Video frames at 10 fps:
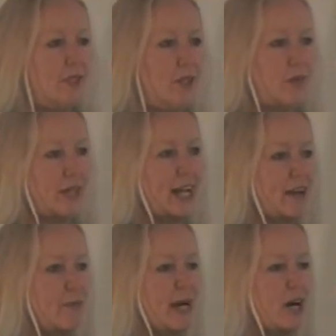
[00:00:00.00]
you know, they
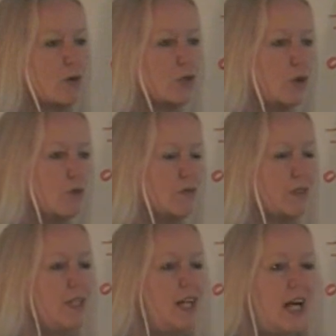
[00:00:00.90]
have power
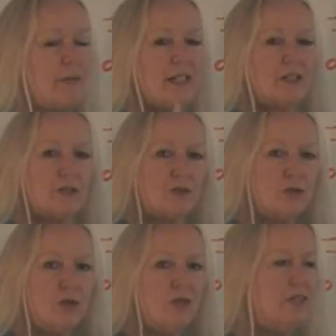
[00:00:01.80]
over. I mean
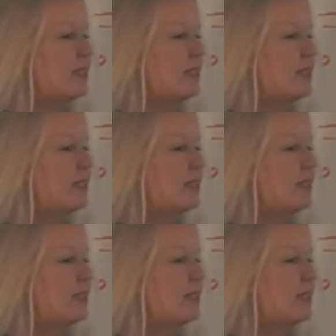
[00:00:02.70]
control